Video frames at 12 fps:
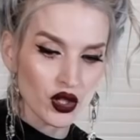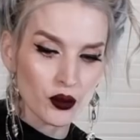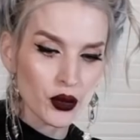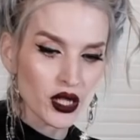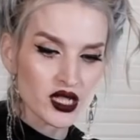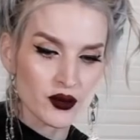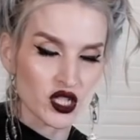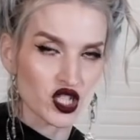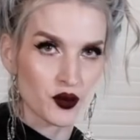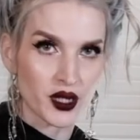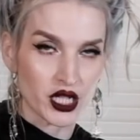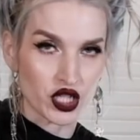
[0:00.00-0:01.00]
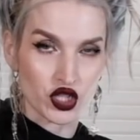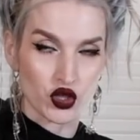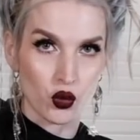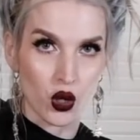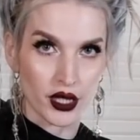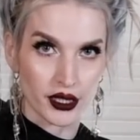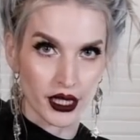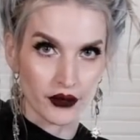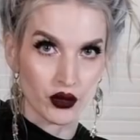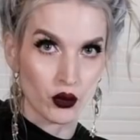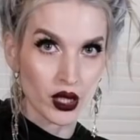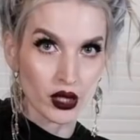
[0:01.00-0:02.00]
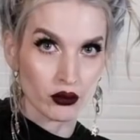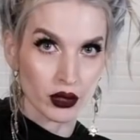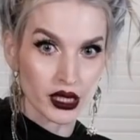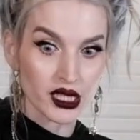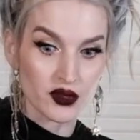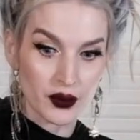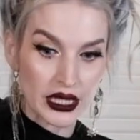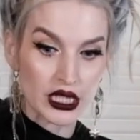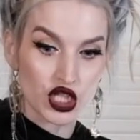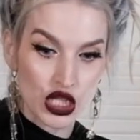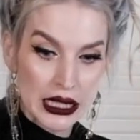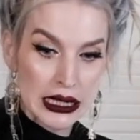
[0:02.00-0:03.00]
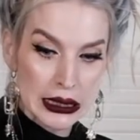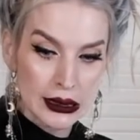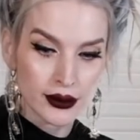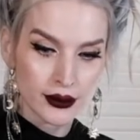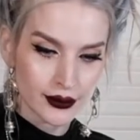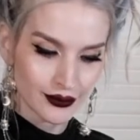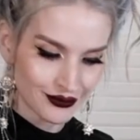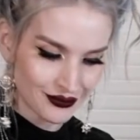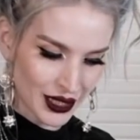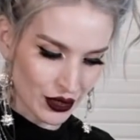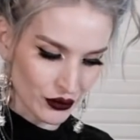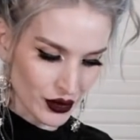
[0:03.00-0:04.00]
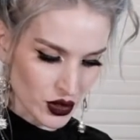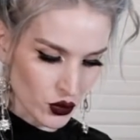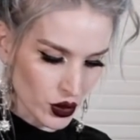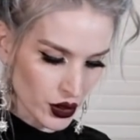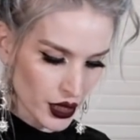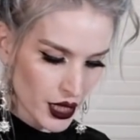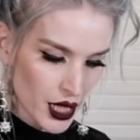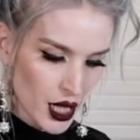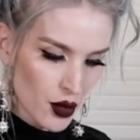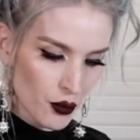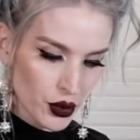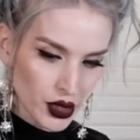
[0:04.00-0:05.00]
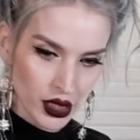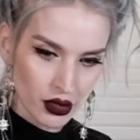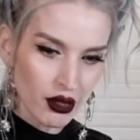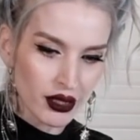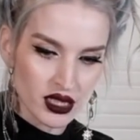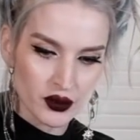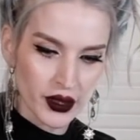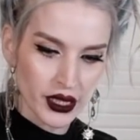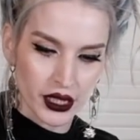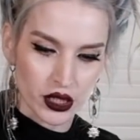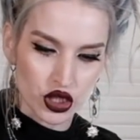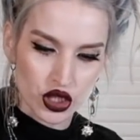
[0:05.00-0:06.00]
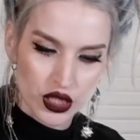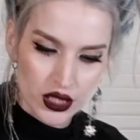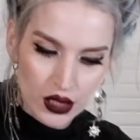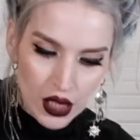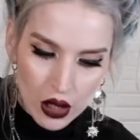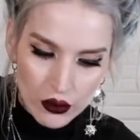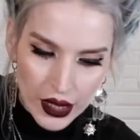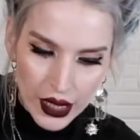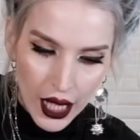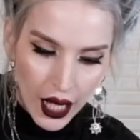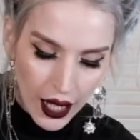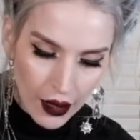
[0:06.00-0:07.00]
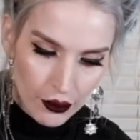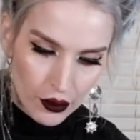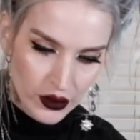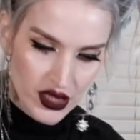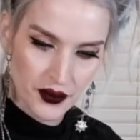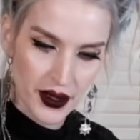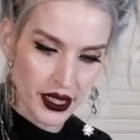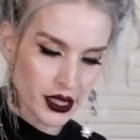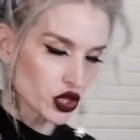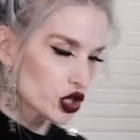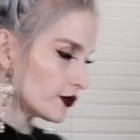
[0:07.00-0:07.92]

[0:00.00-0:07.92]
put as much spinach as you want in there. If you want it really spinachy, I don't know if that's a word, put in a lot of spinach. Just load it up with spinach.